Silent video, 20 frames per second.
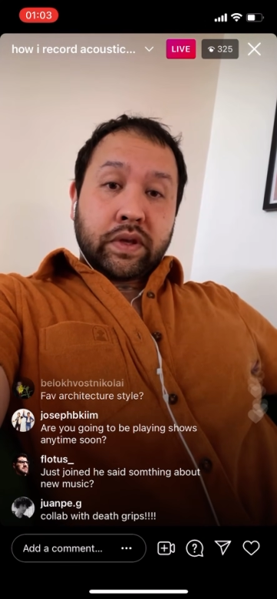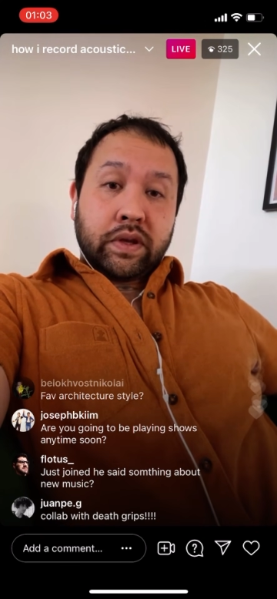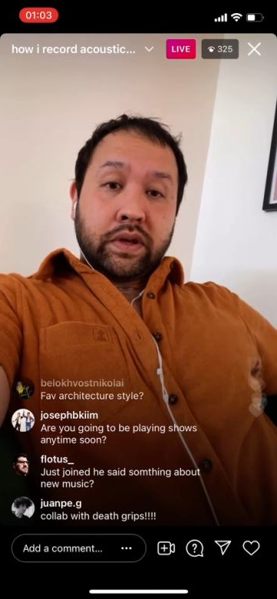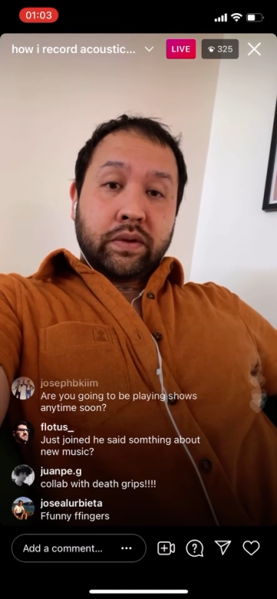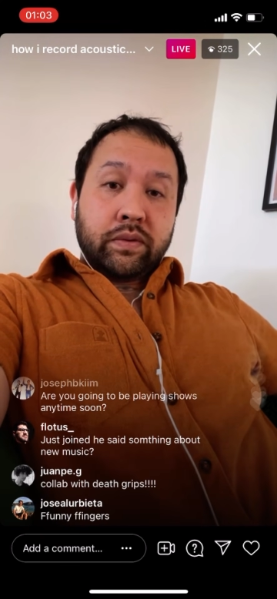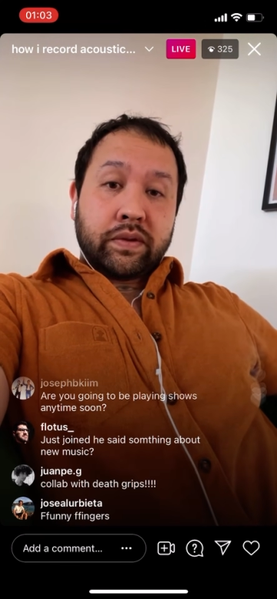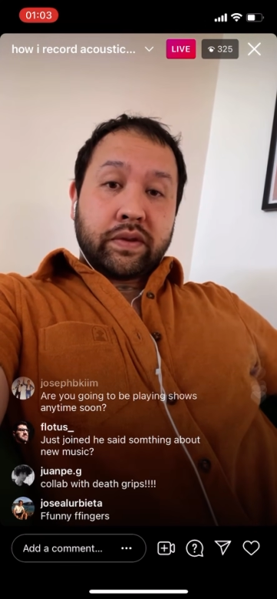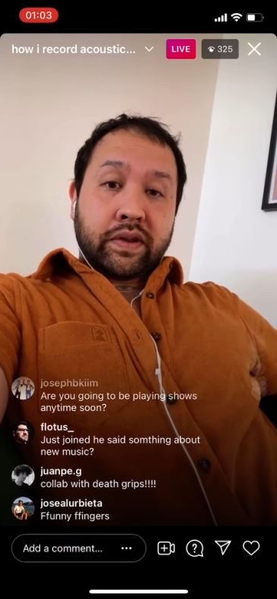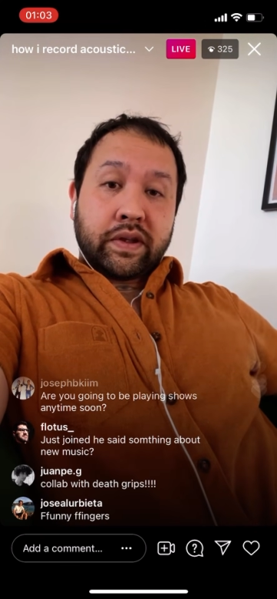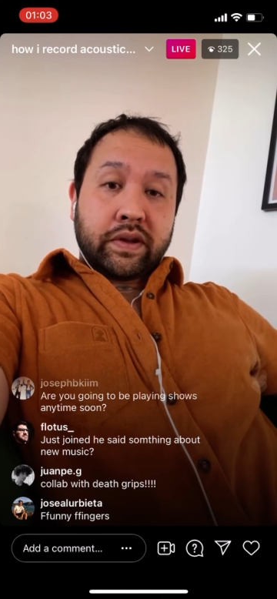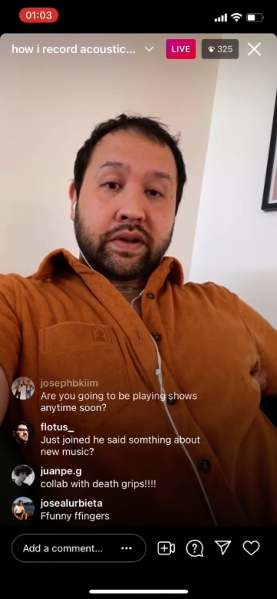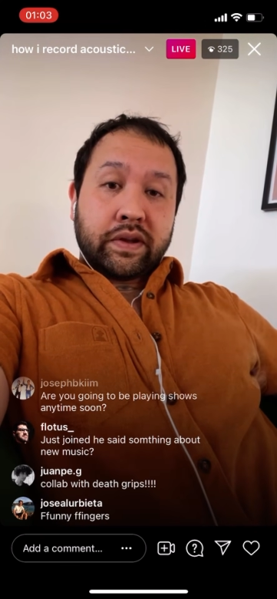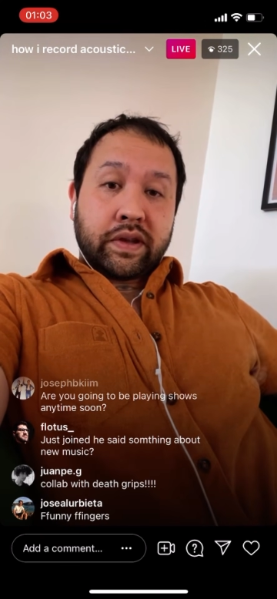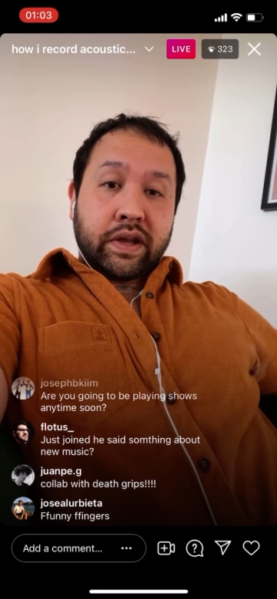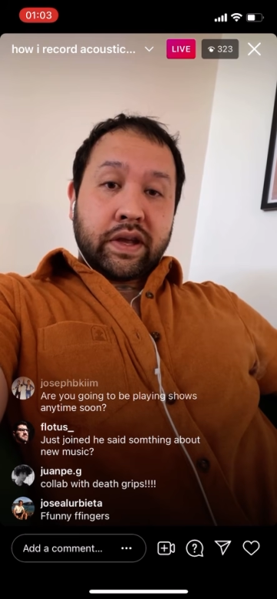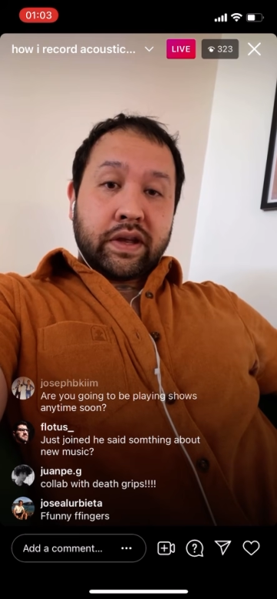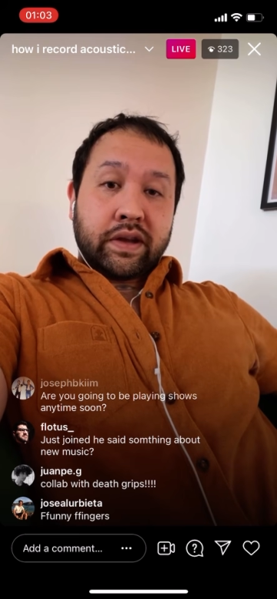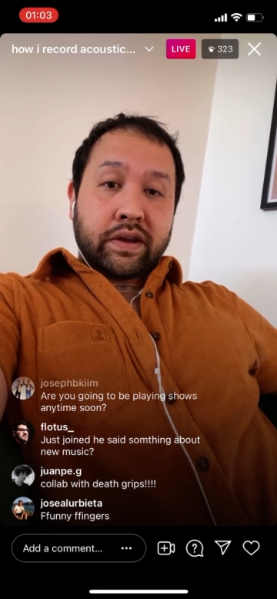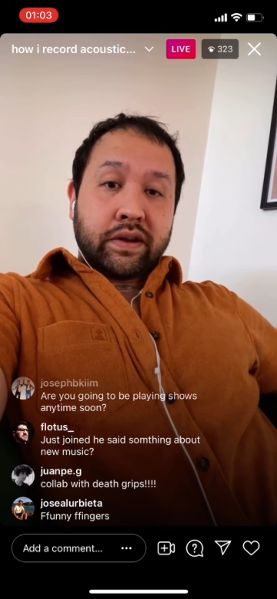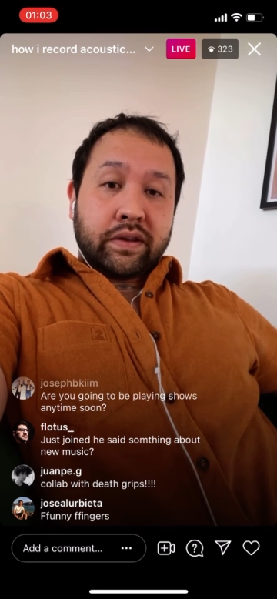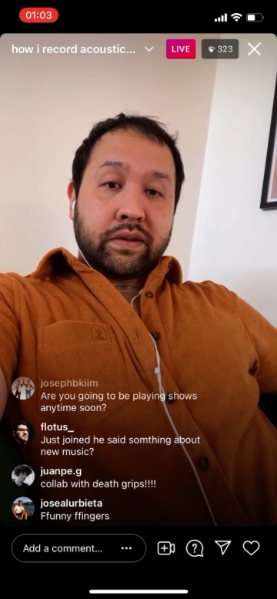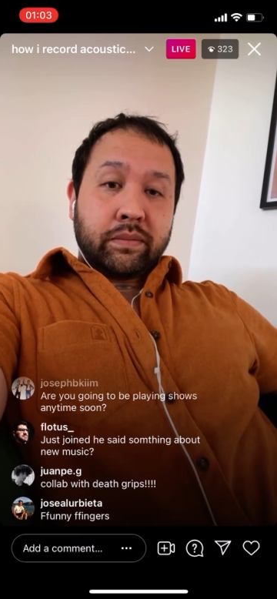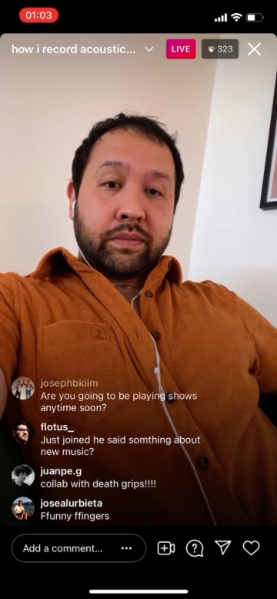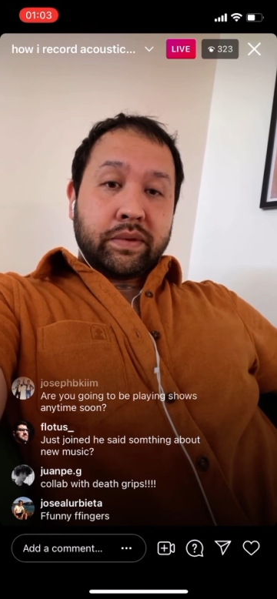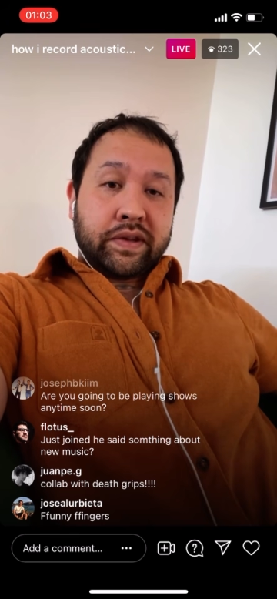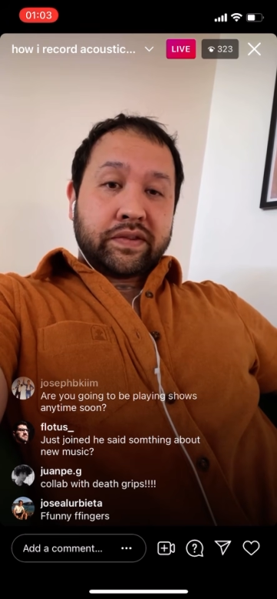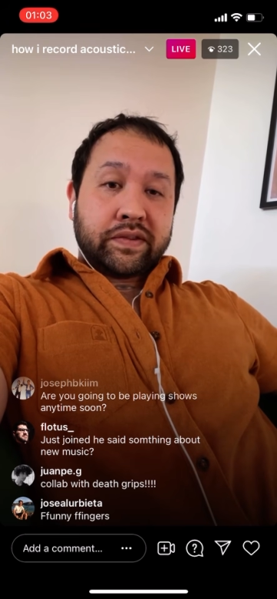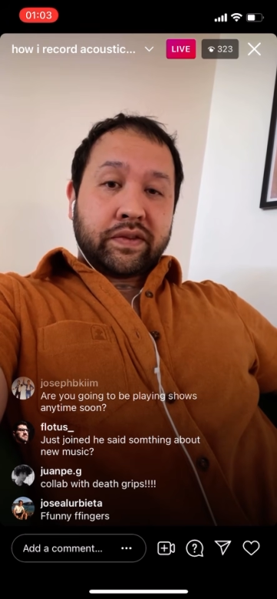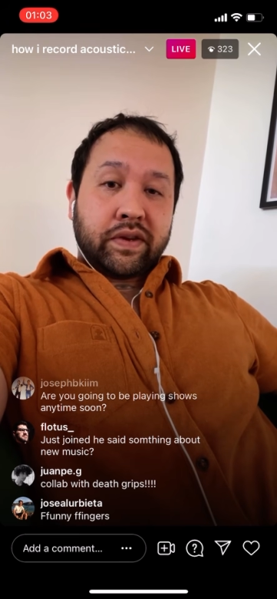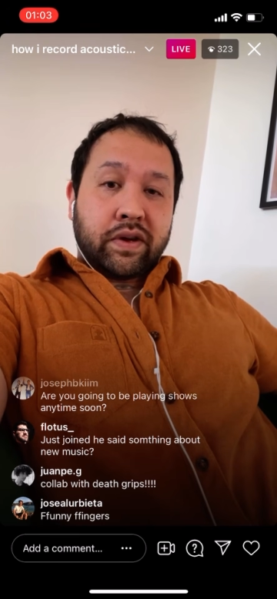You and Thundercat are the
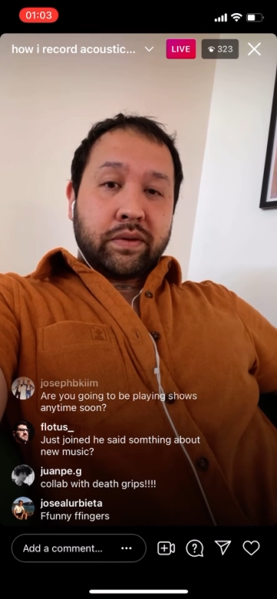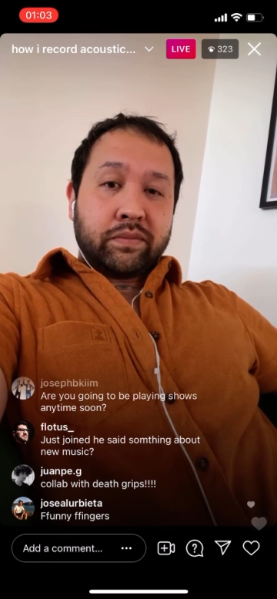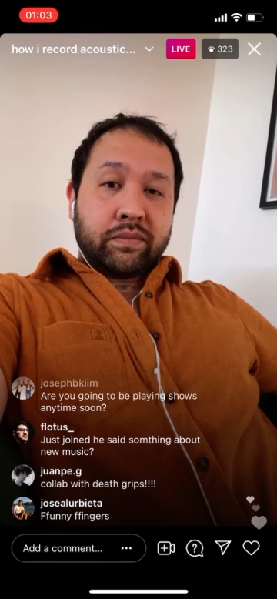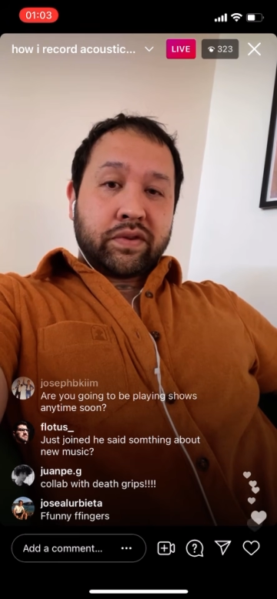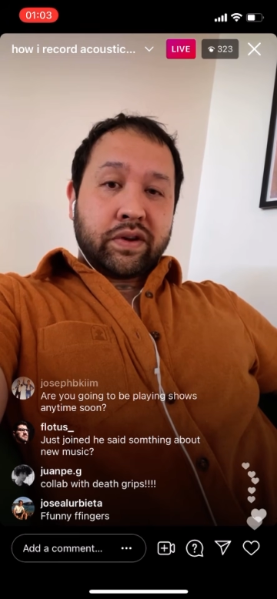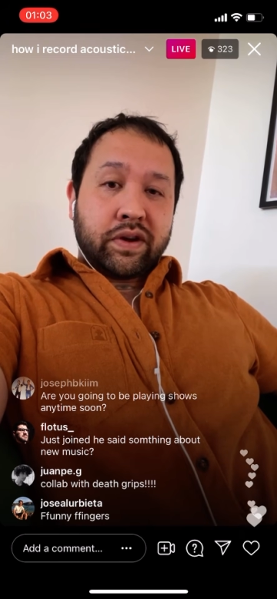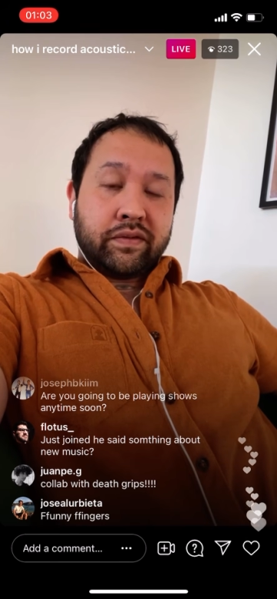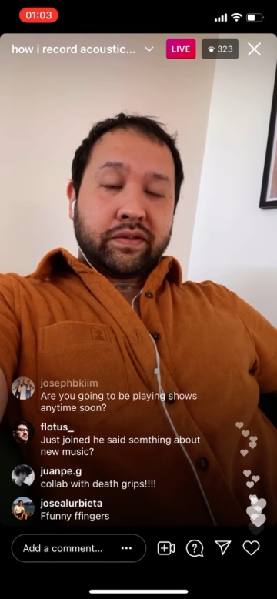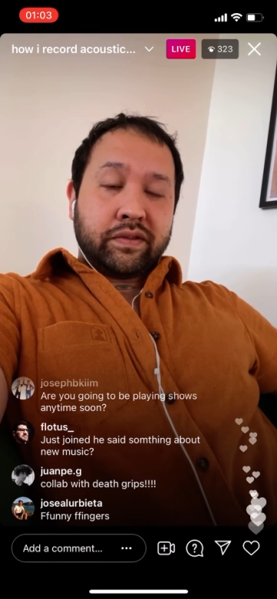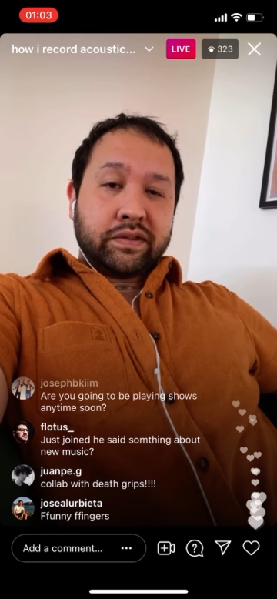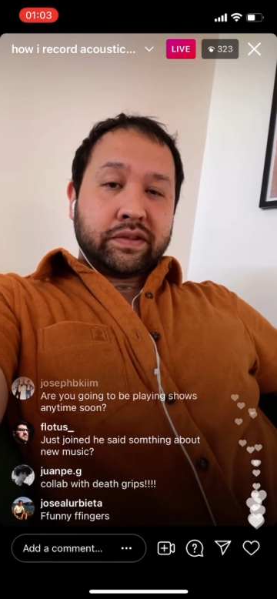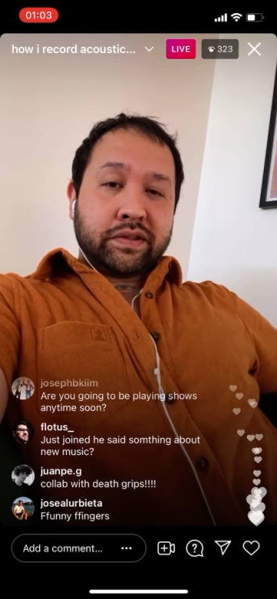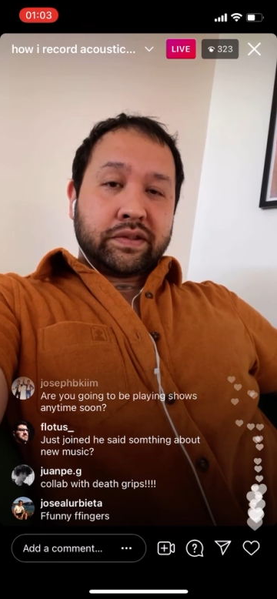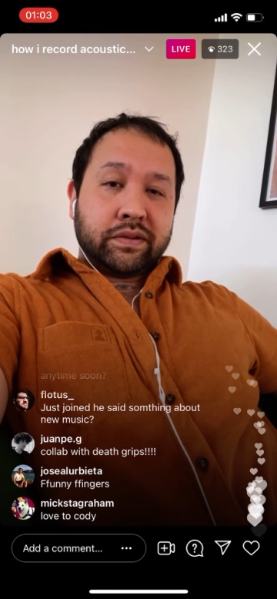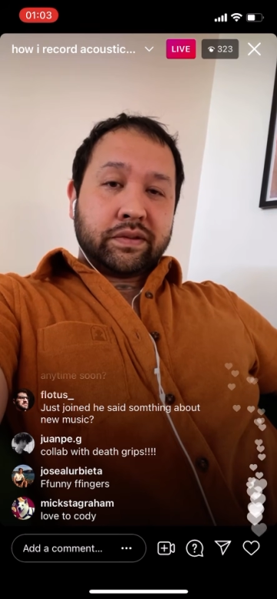best time travelers